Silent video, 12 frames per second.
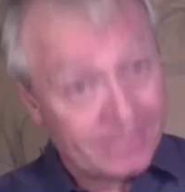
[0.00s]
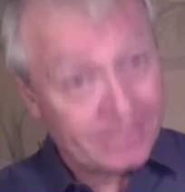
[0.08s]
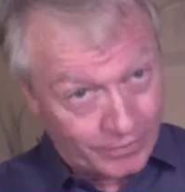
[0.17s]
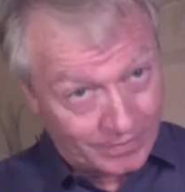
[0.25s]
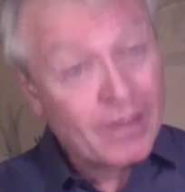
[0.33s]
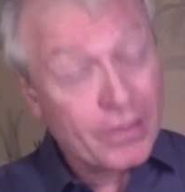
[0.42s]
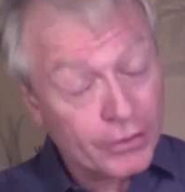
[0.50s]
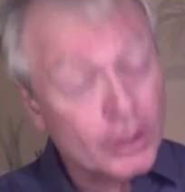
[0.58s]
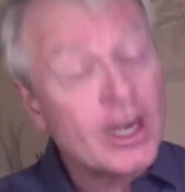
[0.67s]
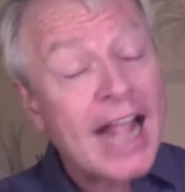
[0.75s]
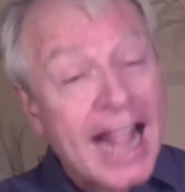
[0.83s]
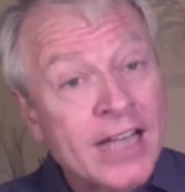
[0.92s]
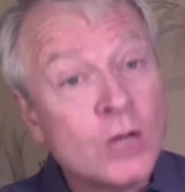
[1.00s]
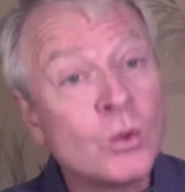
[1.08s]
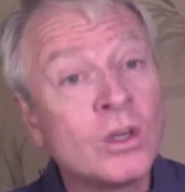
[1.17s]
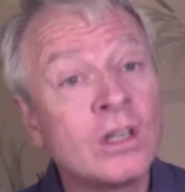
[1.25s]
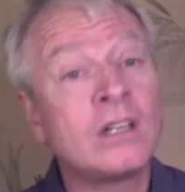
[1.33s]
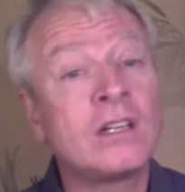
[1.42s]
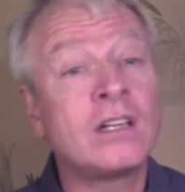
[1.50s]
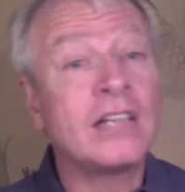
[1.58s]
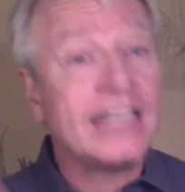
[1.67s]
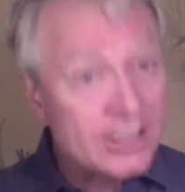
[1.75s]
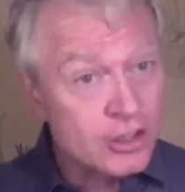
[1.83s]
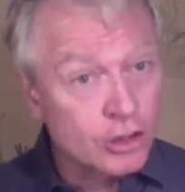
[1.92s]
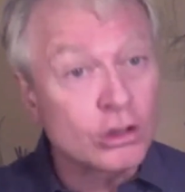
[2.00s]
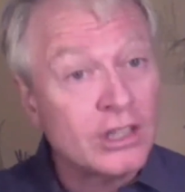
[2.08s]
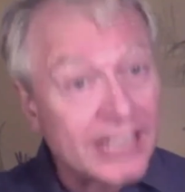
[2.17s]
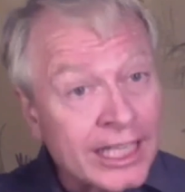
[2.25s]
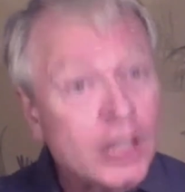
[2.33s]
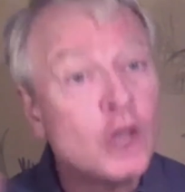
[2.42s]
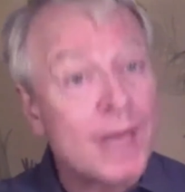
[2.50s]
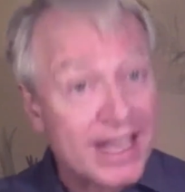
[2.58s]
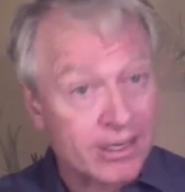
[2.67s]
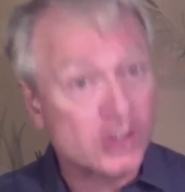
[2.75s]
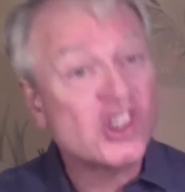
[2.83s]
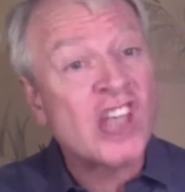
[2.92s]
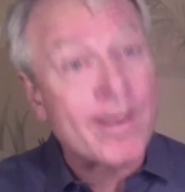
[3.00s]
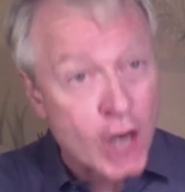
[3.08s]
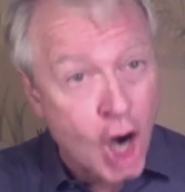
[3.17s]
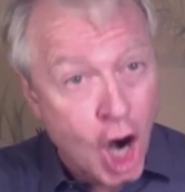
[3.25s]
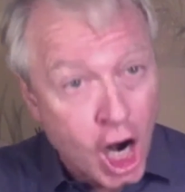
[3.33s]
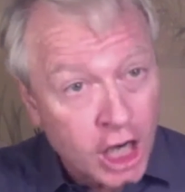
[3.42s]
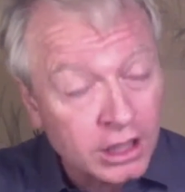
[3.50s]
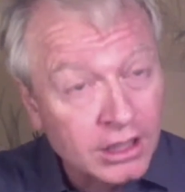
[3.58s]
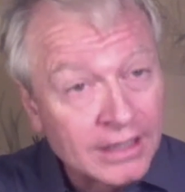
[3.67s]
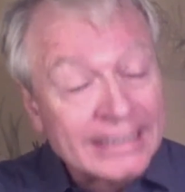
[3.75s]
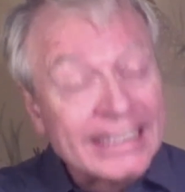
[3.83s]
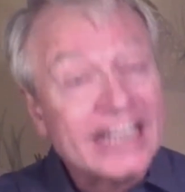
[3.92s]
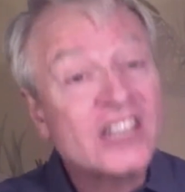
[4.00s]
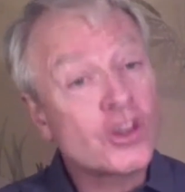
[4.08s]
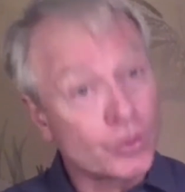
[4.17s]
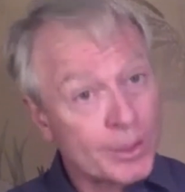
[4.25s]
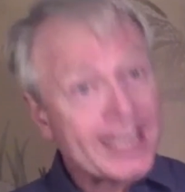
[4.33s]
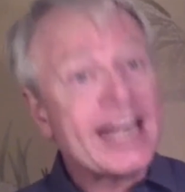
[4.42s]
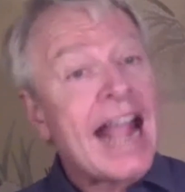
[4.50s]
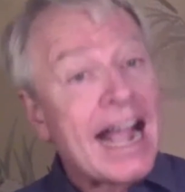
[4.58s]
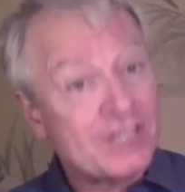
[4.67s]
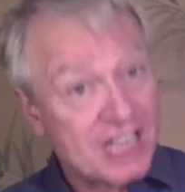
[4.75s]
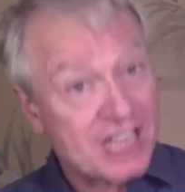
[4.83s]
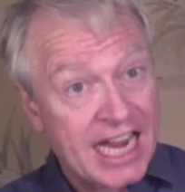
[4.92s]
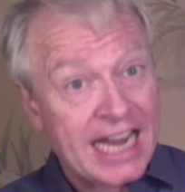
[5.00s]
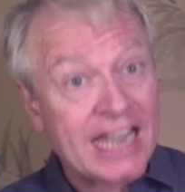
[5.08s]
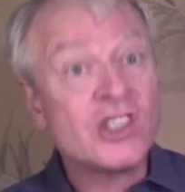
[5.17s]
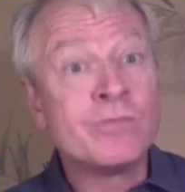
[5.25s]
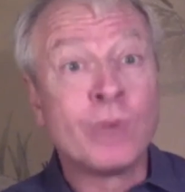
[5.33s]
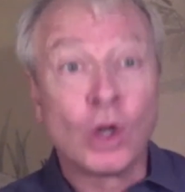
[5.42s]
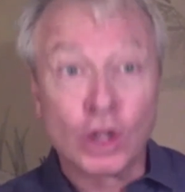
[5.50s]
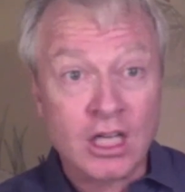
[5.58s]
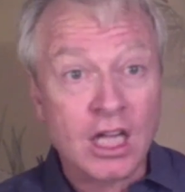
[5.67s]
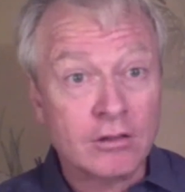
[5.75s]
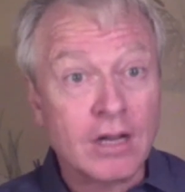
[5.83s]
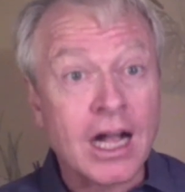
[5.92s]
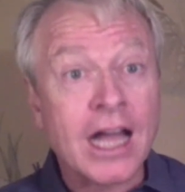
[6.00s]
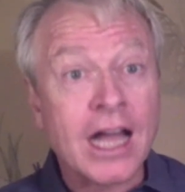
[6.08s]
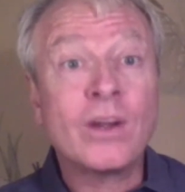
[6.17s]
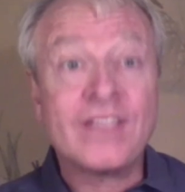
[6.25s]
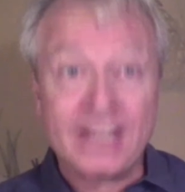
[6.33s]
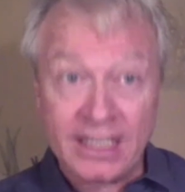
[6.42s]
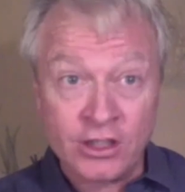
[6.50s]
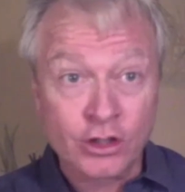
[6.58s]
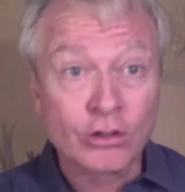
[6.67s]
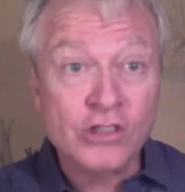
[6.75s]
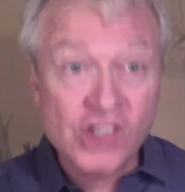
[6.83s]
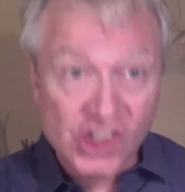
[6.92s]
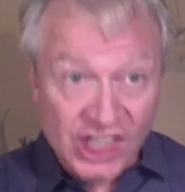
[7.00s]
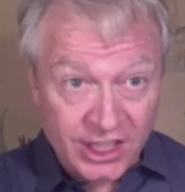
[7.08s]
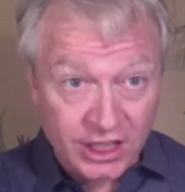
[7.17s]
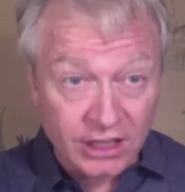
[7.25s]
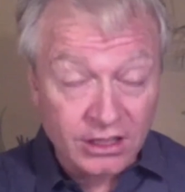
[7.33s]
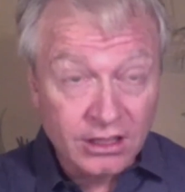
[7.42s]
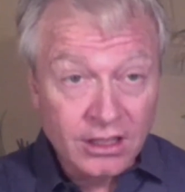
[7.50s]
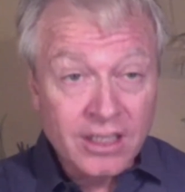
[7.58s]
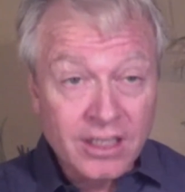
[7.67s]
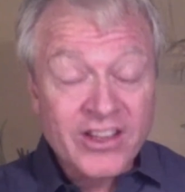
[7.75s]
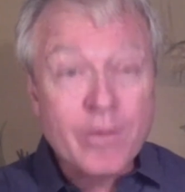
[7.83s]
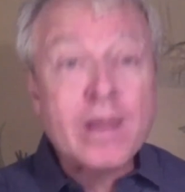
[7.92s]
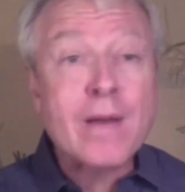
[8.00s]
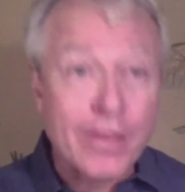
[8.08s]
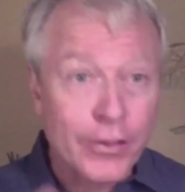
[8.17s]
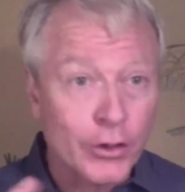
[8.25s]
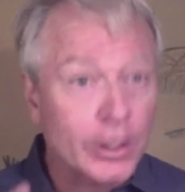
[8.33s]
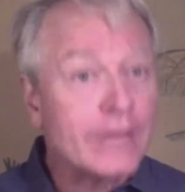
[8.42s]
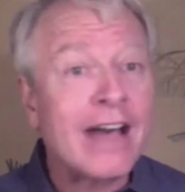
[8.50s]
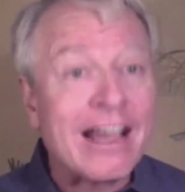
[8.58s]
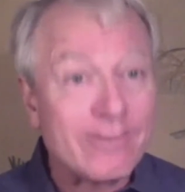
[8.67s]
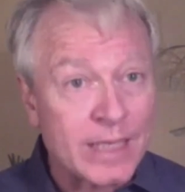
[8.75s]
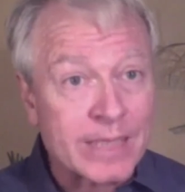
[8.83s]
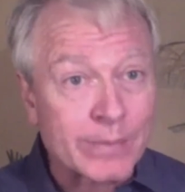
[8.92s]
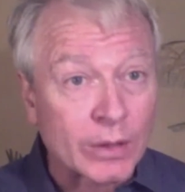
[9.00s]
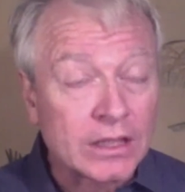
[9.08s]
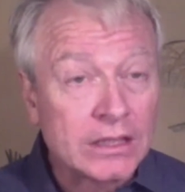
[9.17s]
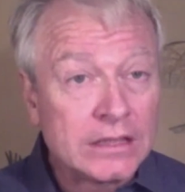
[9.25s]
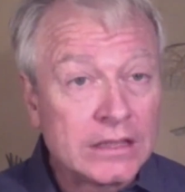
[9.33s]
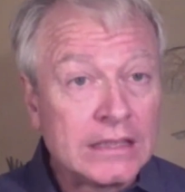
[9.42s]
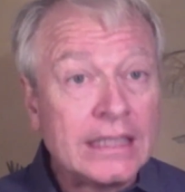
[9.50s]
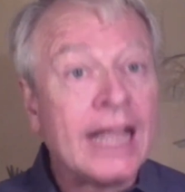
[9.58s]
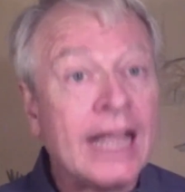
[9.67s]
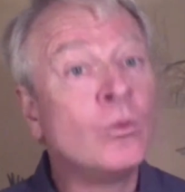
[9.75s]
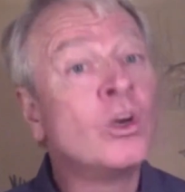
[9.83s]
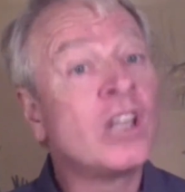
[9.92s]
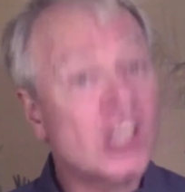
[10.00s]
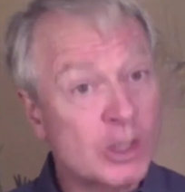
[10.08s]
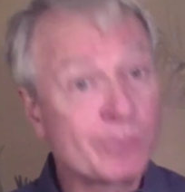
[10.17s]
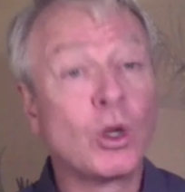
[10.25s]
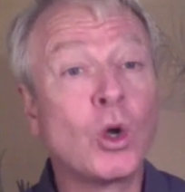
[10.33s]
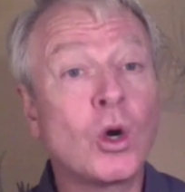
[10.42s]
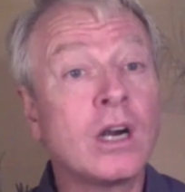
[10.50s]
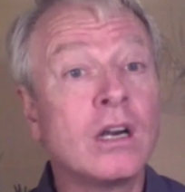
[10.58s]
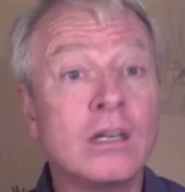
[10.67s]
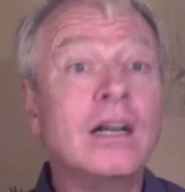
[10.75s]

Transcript: the third annual Integral Incubator Seminar. It's 3.5 days in Boulder, Colorado at the Integral Center. There'll be about 35 people, and we'll explore